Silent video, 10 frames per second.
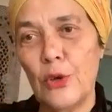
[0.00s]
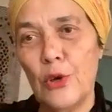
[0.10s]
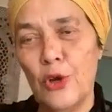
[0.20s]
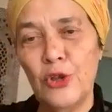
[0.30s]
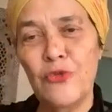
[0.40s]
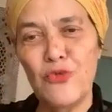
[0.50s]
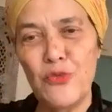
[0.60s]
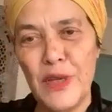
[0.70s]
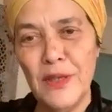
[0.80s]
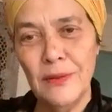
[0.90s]
lot of
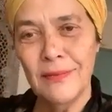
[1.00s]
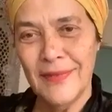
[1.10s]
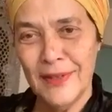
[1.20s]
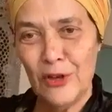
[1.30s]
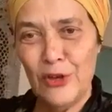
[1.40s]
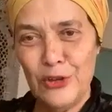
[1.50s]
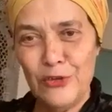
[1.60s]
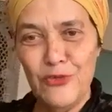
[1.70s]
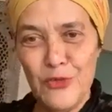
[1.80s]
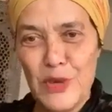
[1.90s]
women. A lot
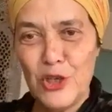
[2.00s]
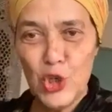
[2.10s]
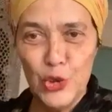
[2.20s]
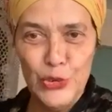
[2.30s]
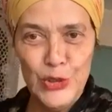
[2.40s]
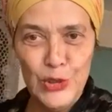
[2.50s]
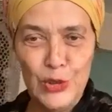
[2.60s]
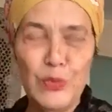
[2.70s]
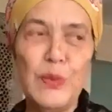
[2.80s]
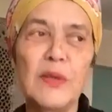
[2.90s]
of women chose
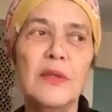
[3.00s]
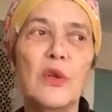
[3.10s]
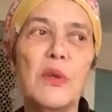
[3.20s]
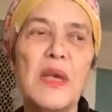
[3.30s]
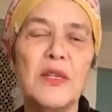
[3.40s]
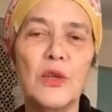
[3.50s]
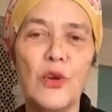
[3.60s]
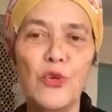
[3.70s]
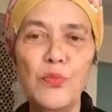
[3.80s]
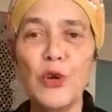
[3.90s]
to be in the Amazon
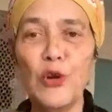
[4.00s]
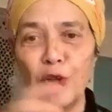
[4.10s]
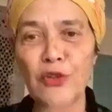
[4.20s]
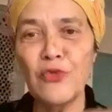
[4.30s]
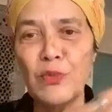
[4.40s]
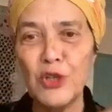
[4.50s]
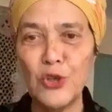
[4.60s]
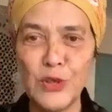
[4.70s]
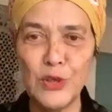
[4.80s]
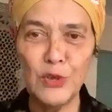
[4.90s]
group. A lot of women
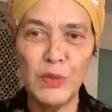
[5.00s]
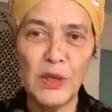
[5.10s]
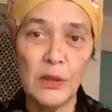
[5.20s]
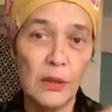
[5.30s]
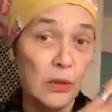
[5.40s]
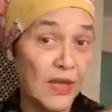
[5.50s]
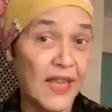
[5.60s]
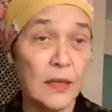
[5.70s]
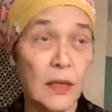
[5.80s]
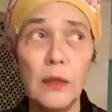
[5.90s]
chose to be in
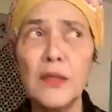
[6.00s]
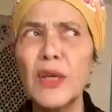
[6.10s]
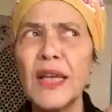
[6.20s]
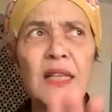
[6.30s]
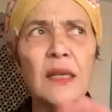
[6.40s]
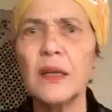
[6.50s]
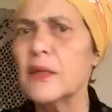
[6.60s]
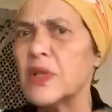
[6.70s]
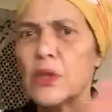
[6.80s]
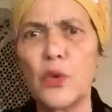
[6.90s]
the Cassandra.
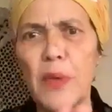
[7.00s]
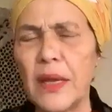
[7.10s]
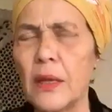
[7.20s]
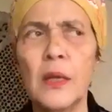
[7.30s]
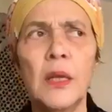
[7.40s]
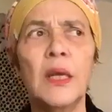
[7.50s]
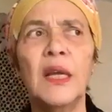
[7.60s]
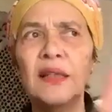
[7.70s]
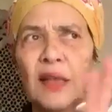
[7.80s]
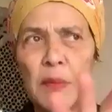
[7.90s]
There was no men.
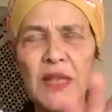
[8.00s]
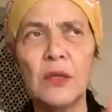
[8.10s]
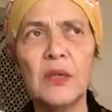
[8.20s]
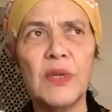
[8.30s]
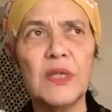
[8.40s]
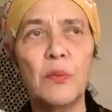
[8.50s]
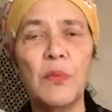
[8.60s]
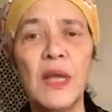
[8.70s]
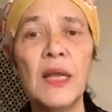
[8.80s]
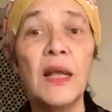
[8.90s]
In the Amazon, there was some
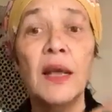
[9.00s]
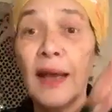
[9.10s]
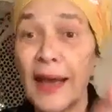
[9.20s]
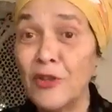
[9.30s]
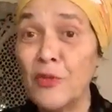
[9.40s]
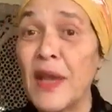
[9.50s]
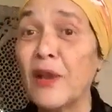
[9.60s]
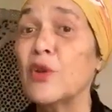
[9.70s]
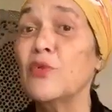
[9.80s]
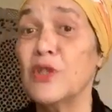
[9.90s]
men. And the
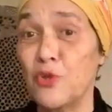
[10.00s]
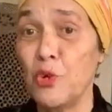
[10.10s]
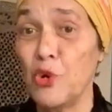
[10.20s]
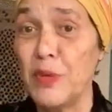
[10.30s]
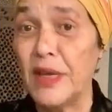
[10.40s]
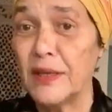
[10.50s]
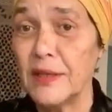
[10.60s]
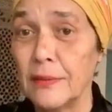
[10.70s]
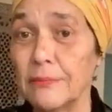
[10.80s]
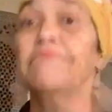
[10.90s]
migrant was a more mixed,